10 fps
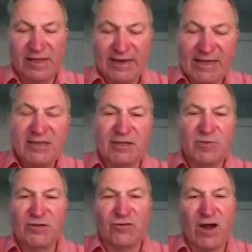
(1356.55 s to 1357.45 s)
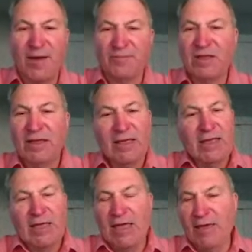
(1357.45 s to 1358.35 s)
They need to be trapped,
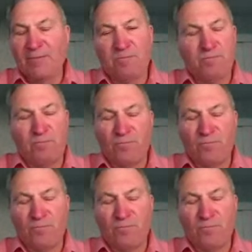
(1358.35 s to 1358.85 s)
and